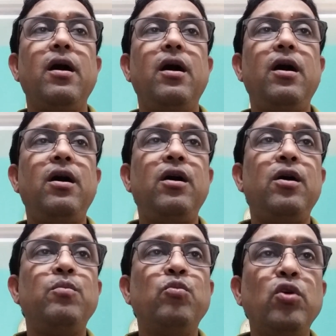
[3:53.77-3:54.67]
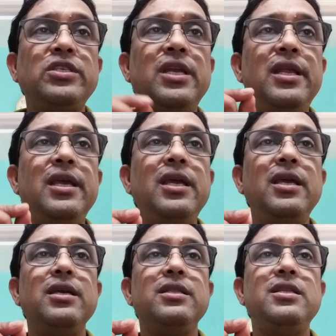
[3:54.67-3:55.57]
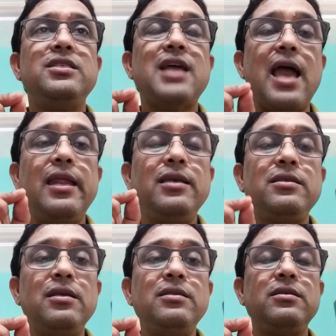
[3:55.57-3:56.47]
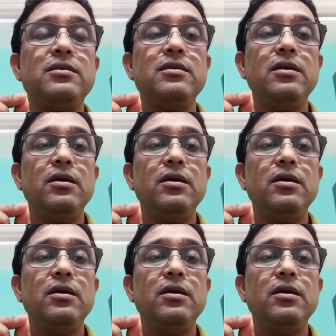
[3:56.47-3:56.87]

mostly the directions